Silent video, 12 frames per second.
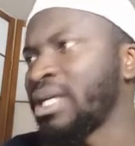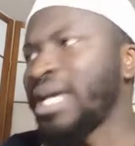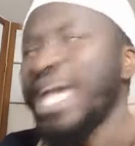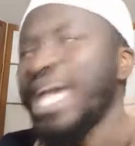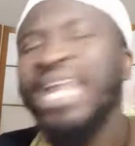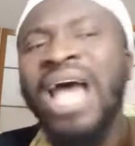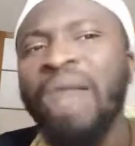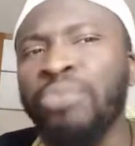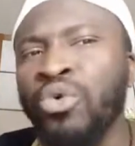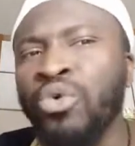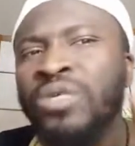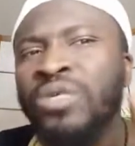and
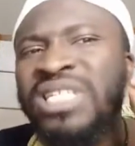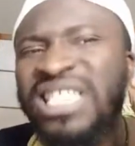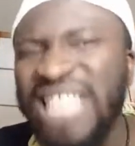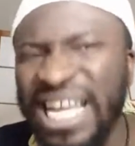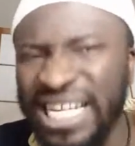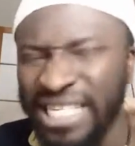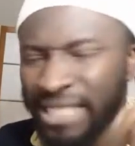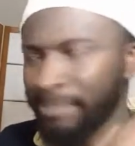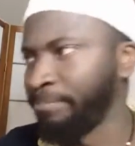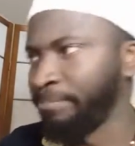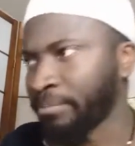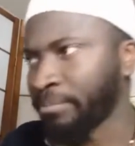Abu Zayd.
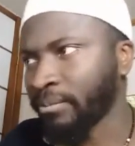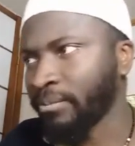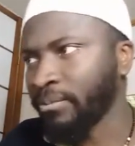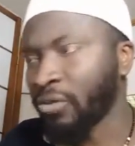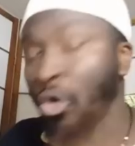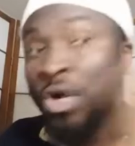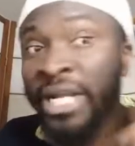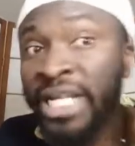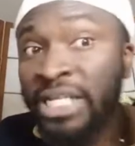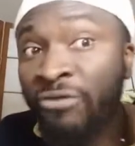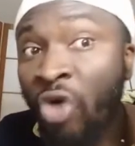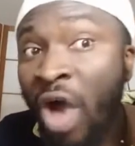Only
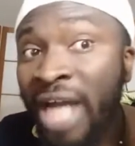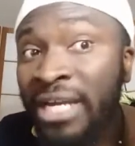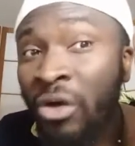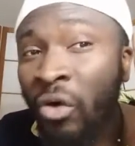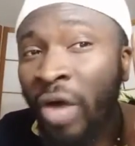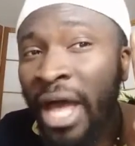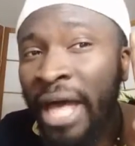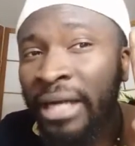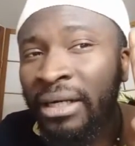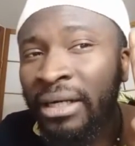these four had the Quran